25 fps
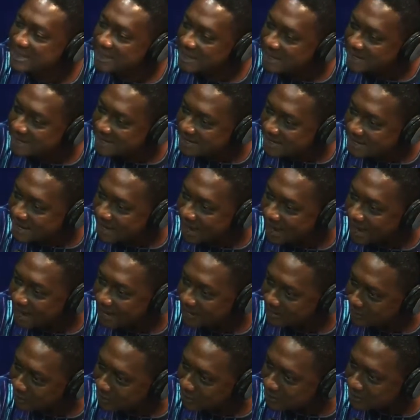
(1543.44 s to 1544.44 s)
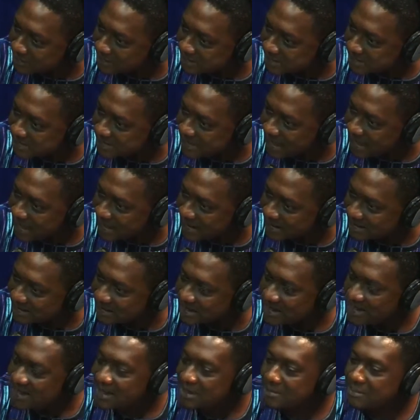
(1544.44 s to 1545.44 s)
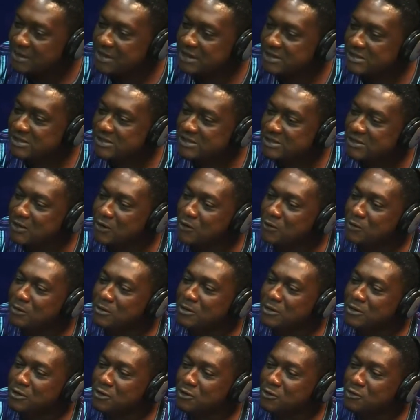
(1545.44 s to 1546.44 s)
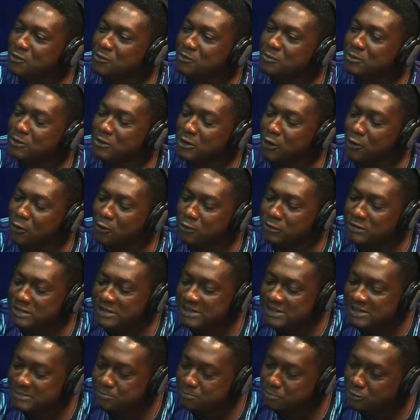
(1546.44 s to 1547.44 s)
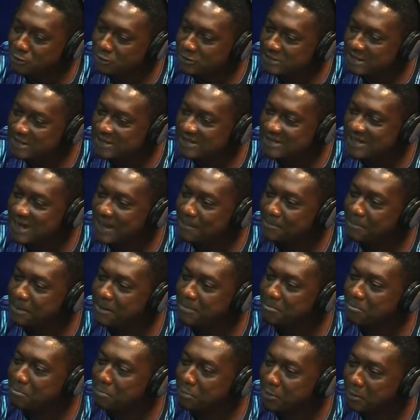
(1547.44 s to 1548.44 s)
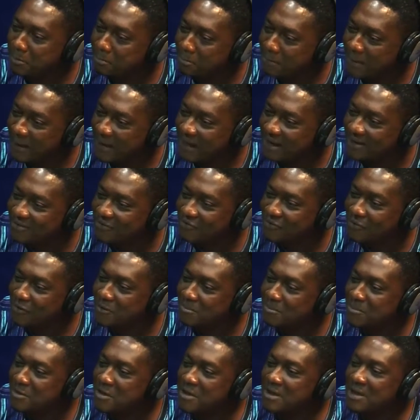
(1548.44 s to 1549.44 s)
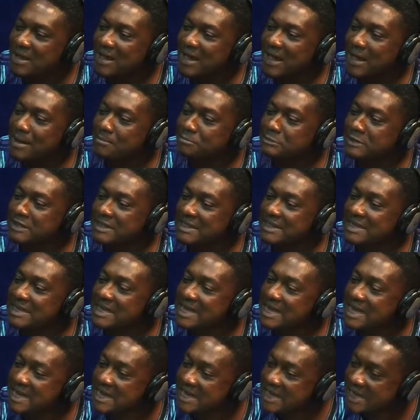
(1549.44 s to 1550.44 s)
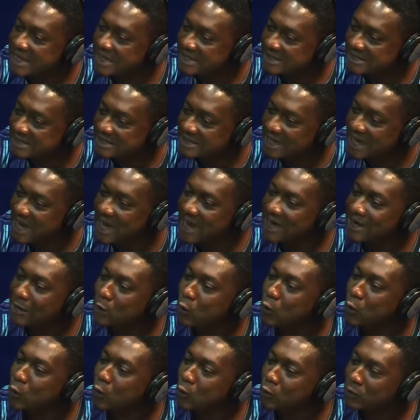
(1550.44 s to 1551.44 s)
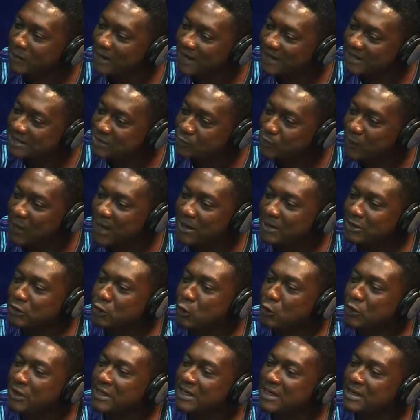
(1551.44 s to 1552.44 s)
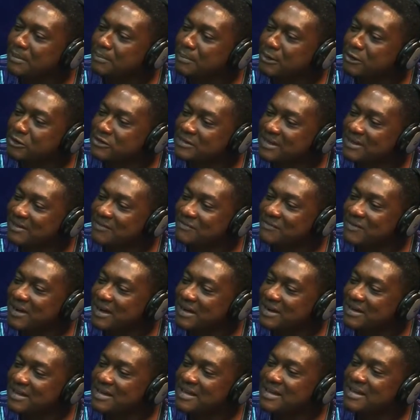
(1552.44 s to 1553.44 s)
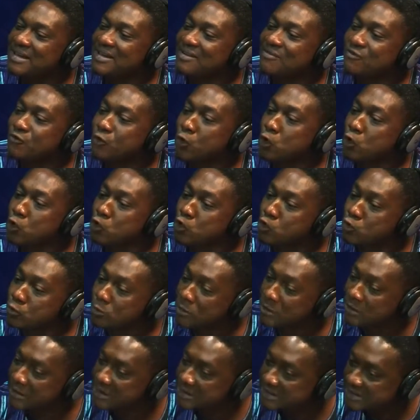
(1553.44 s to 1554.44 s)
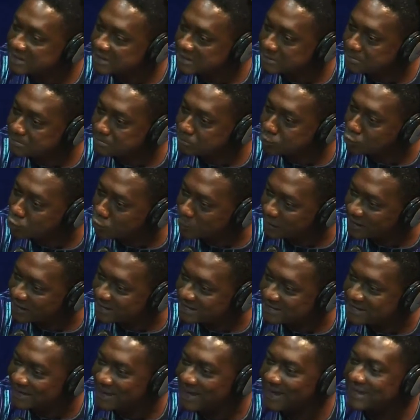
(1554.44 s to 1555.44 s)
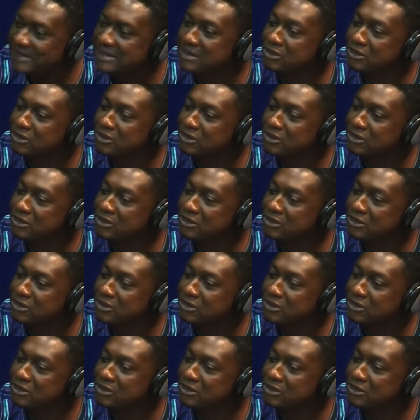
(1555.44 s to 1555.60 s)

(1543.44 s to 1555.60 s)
it in there, you understand? Because, all these budgets are being prepared from MDAs and all that. We are talking about a very voluminous booklet, like